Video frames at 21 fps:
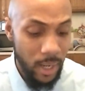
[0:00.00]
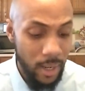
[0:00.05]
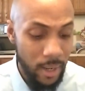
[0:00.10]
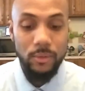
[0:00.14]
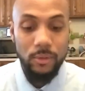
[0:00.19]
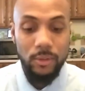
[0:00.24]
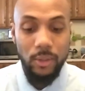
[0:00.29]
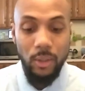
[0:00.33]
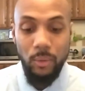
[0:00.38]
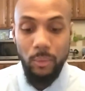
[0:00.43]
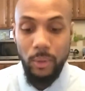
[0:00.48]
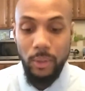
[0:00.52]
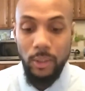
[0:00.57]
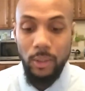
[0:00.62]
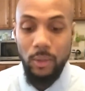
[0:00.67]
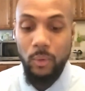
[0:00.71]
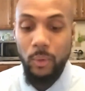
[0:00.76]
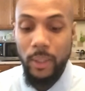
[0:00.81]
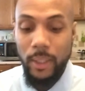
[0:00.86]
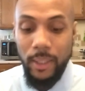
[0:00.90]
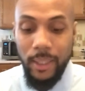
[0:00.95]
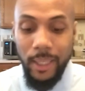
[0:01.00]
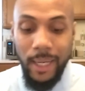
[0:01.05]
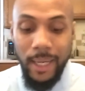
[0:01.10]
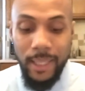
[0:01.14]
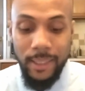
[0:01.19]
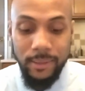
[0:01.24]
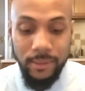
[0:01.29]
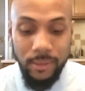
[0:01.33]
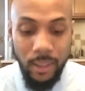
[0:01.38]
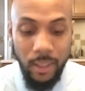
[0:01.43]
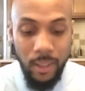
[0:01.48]
So really quick,
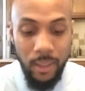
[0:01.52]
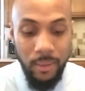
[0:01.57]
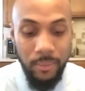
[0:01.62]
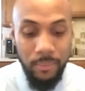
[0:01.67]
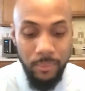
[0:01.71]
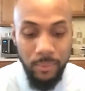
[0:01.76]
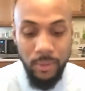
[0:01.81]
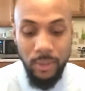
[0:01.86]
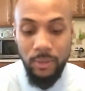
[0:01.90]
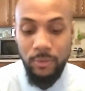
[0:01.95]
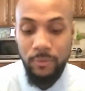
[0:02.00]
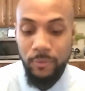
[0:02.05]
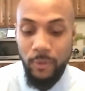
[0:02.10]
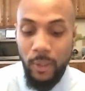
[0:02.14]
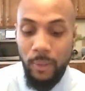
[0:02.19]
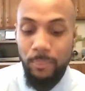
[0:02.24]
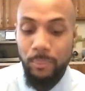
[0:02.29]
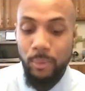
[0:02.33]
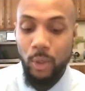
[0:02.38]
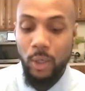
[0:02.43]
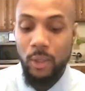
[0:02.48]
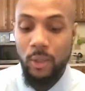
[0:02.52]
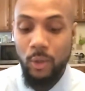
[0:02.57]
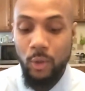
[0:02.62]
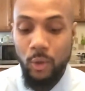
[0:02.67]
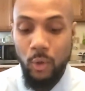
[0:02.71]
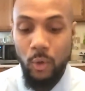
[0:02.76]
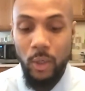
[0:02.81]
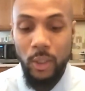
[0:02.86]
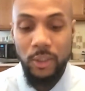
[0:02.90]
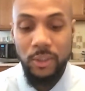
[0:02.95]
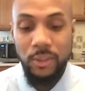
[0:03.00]
guys, in this freight broker
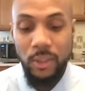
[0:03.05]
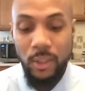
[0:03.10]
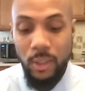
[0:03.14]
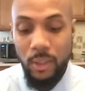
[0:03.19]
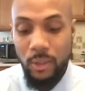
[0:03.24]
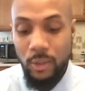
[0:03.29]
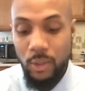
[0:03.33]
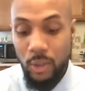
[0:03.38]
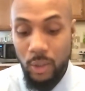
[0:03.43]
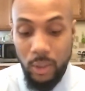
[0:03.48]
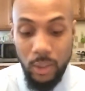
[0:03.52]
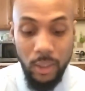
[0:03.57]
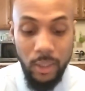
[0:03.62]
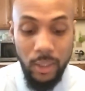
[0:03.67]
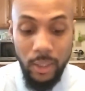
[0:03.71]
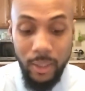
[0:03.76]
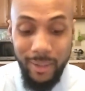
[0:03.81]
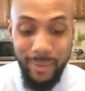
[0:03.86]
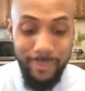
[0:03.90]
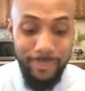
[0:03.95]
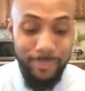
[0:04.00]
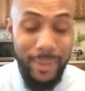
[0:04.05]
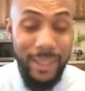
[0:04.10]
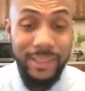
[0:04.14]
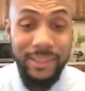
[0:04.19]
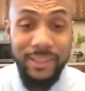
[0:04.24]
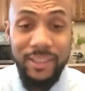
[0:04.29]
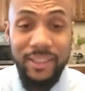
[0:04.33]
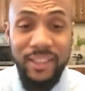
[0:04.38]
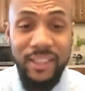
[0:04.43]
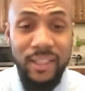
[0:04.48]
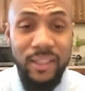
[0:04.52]
course, you're going to learn
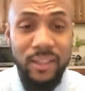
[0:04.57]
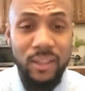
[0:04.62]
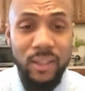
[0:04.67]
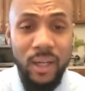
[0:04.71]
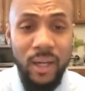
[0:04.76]
basically